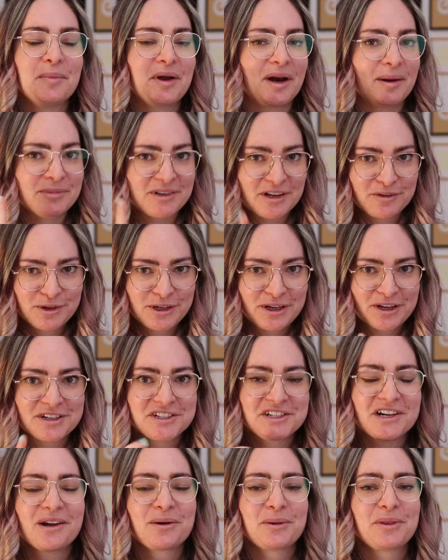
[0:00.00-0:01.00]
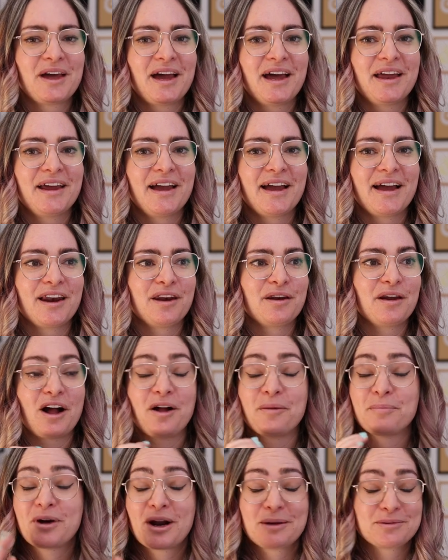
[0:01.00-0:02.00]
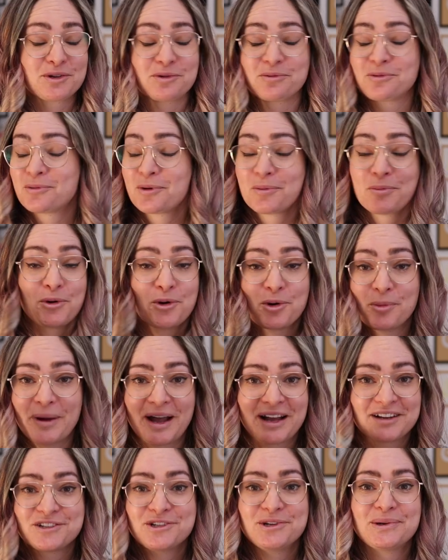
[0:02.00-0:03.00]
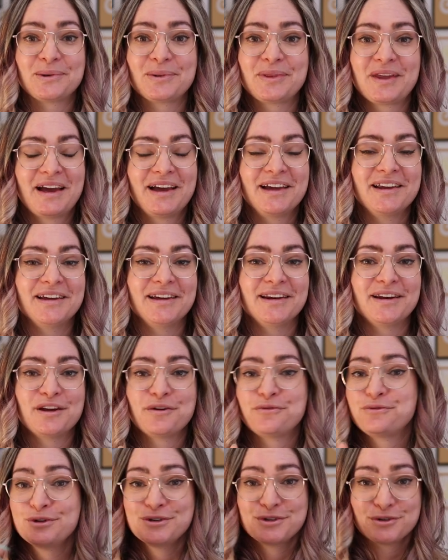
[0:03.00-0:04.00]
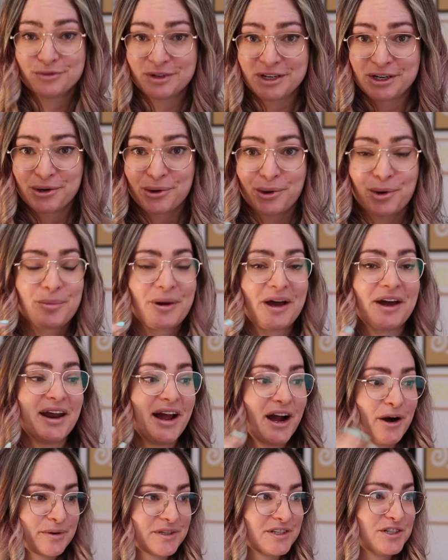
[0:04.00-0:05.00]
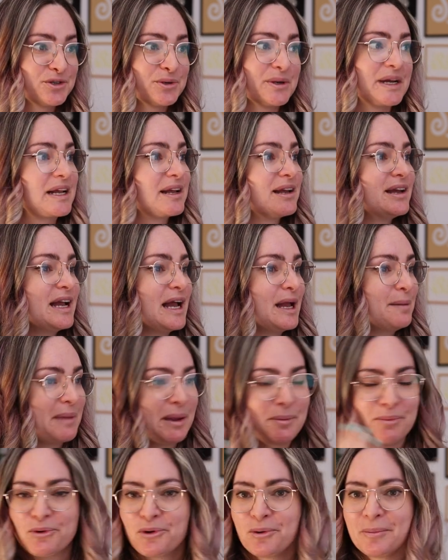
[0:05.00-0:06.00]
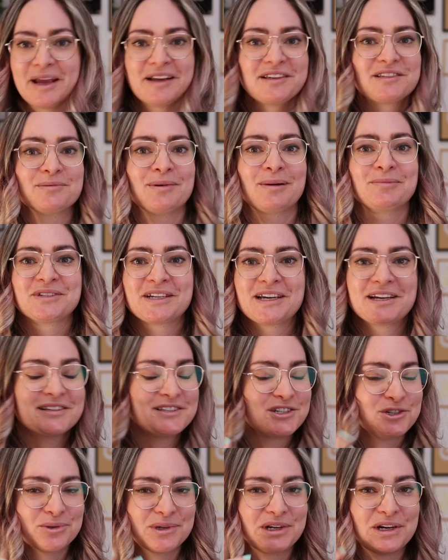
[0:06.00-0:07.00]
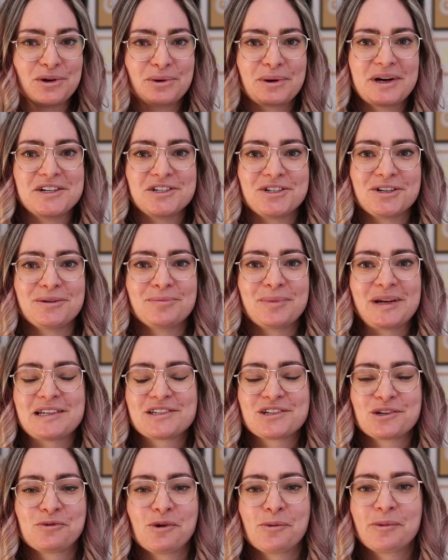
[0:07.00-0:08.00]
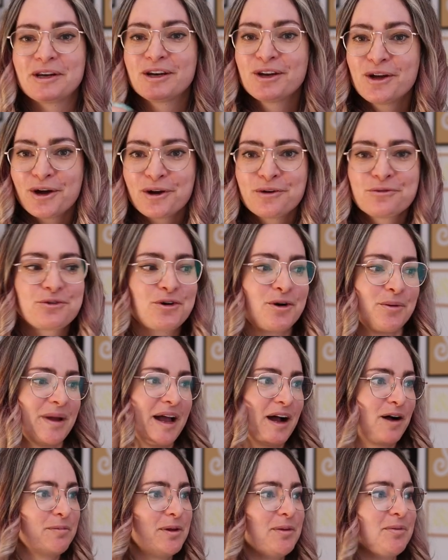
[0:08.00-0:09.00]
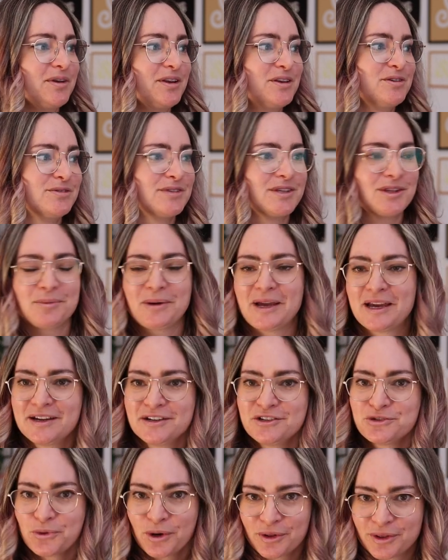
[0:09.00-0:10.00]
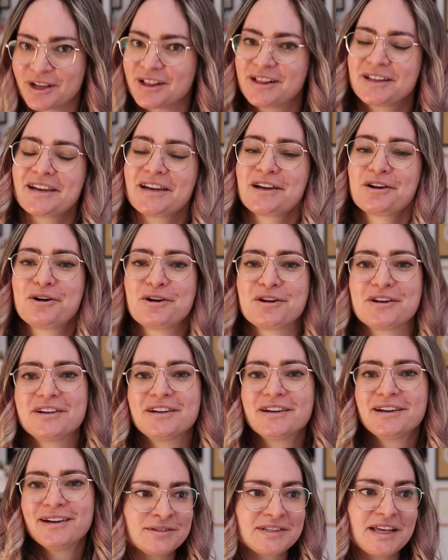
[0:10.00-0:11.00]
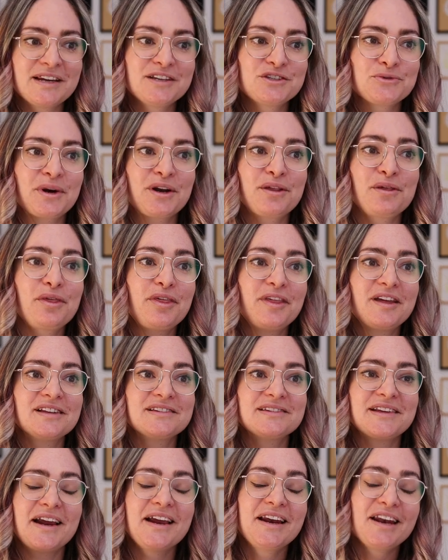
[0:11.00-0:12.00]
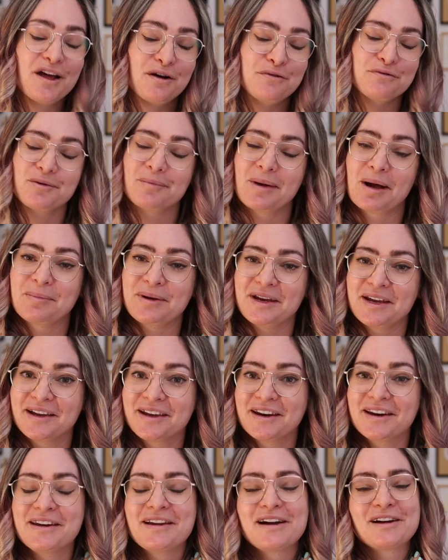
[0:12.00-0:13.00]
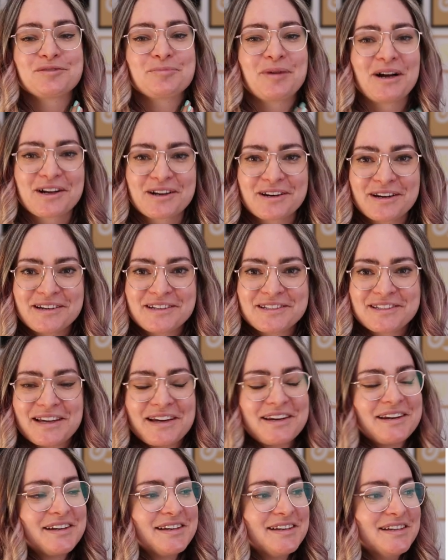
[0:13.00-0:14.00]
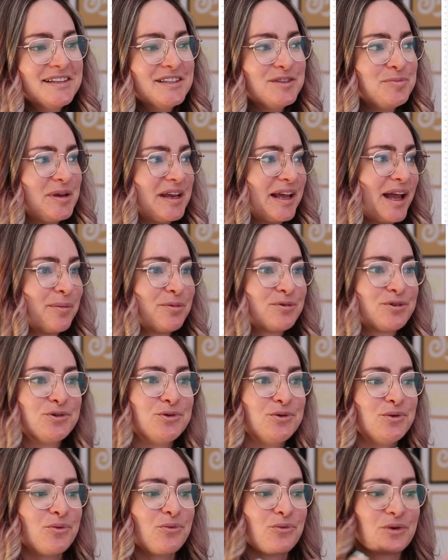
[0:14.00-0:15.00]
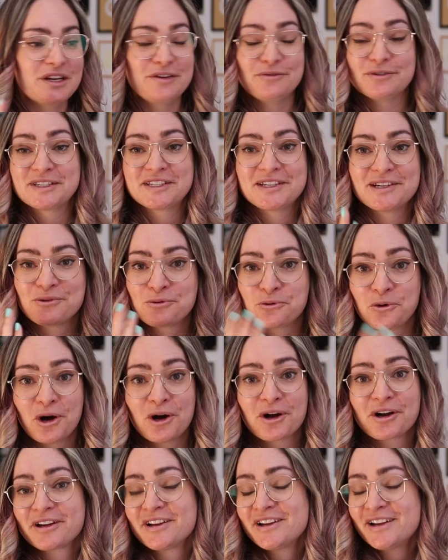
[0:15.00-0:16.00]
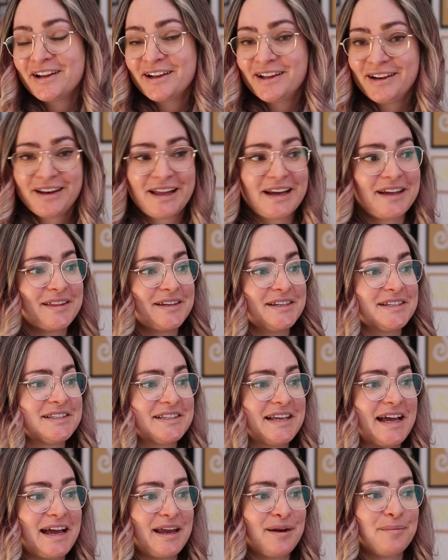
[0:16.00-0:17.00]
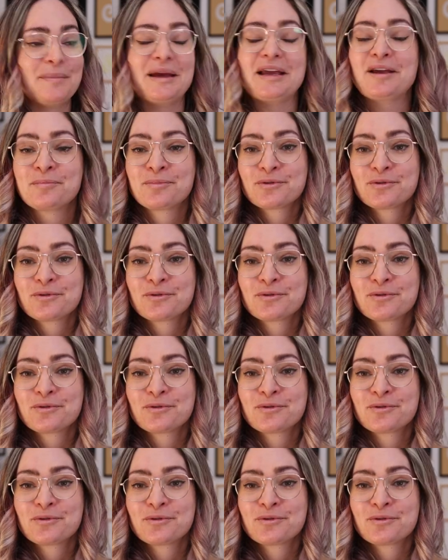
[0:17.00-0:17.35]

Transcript: but I'm definitely going to check on that and uh, perhaps perhaps I'll report back to you on that in a future video about how it's doing. Maybe we'll make some updates, do an iteration based on what we learn from how people are using the page, what they're clicking on, because that is one of the things that I love about being an in-house marketing designer is being able to revisit work like this and make